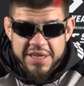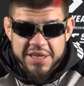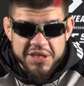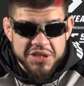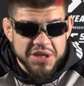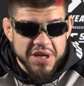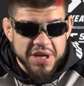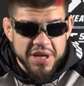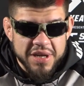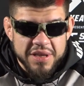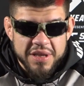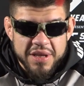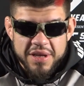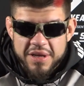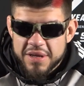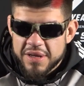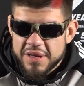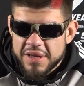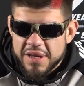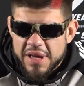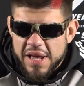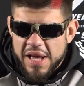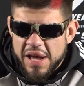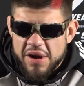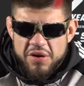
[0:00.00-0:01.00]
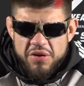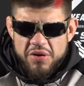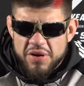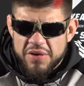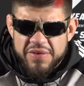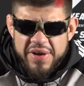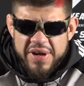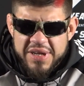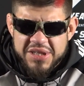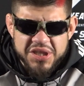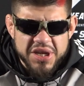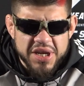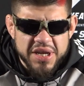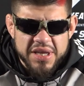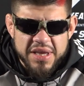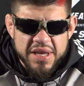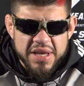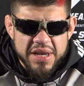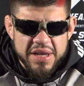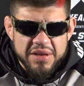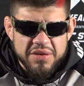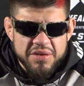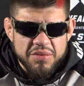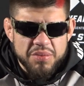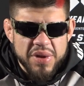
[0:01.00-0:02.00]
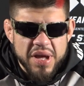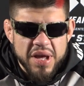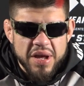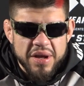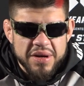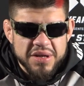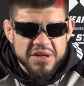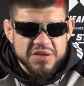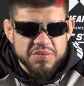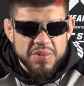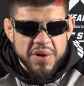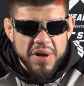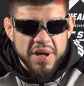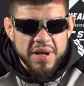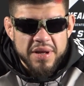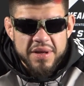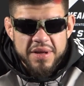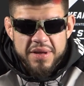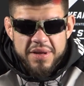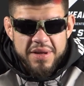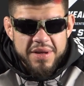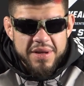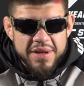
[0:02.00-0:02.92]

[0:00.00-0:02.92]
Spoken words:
I don't know if I checked any, to be honest, but